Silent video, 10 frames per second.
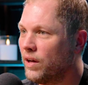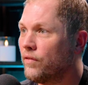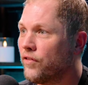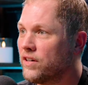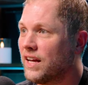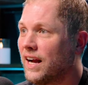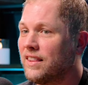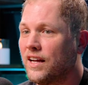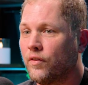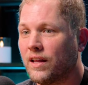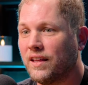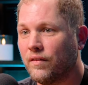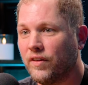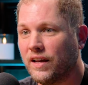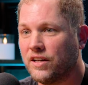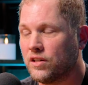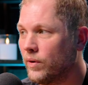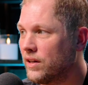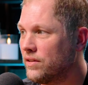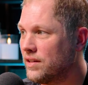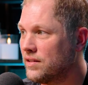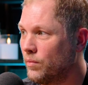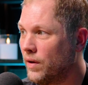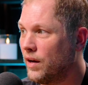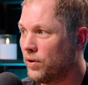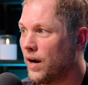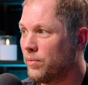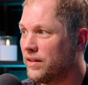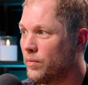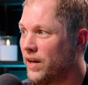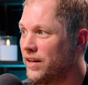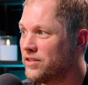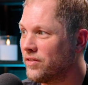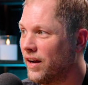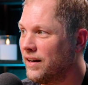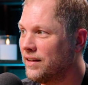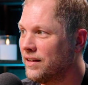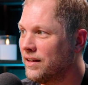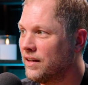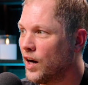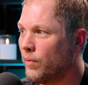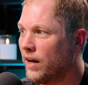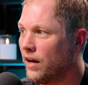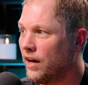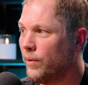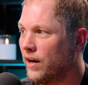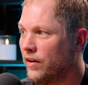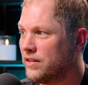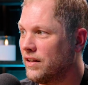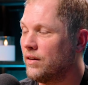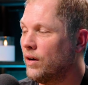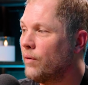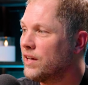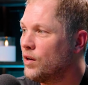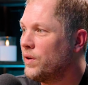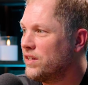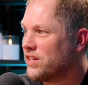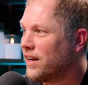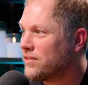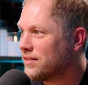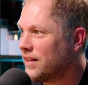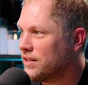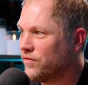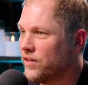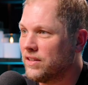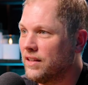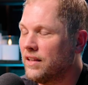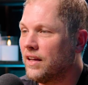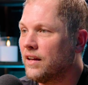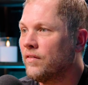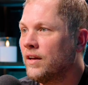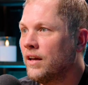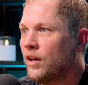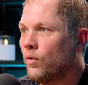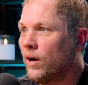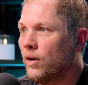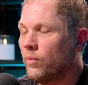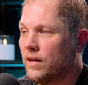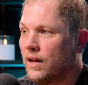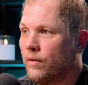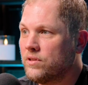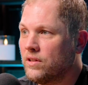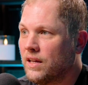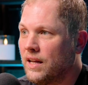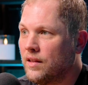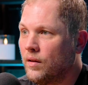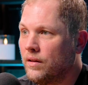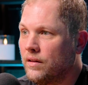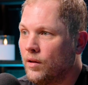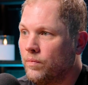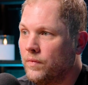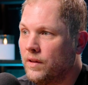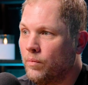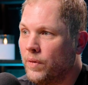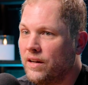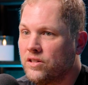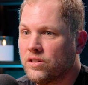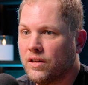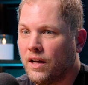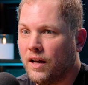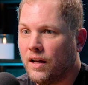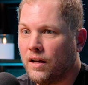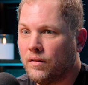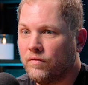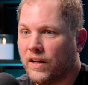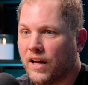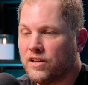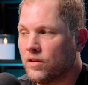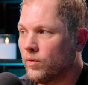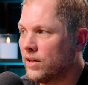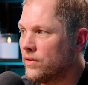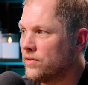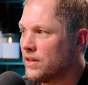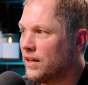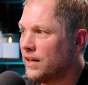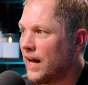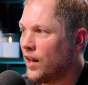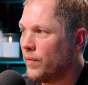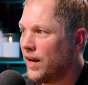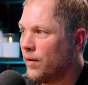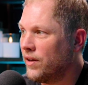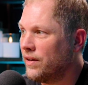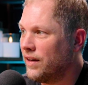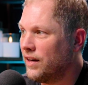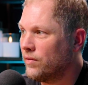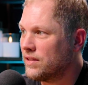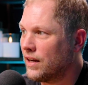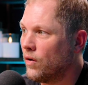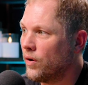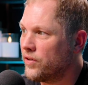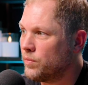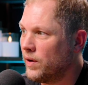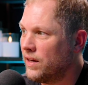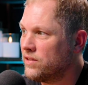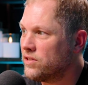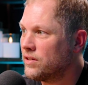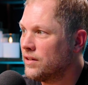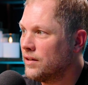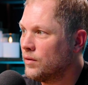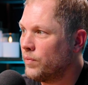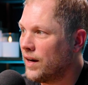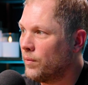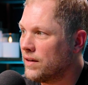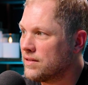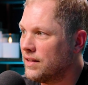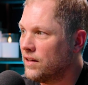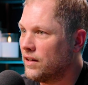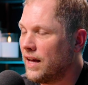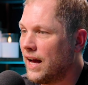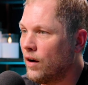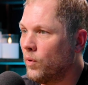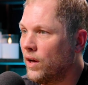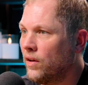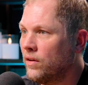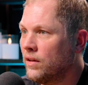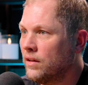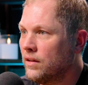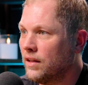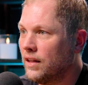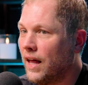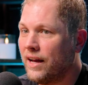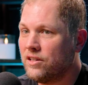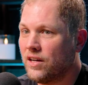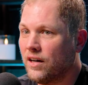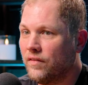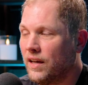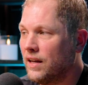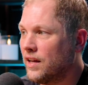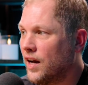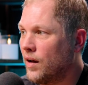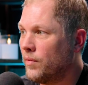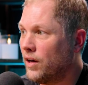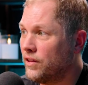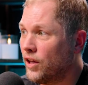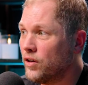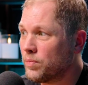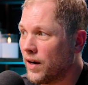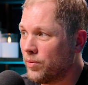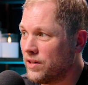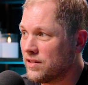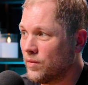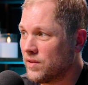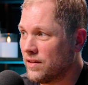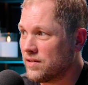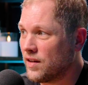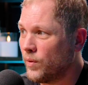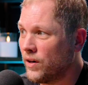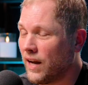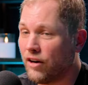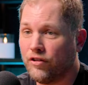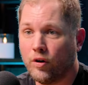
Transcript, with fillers: But first thing I think of when I think of vacation rentals is a property at the beach, right? Everybody, yeah. everybody always, oh, I want to get a beach house. Yeah, That's yeah. the first thing they think of. Well, when I was looking at the the, the beach uh, vacation rentals in Alabama, and it was like Orange Beach, yeah. Panama City, all that. Well, the lion's share of the income on those properties comes in the summer.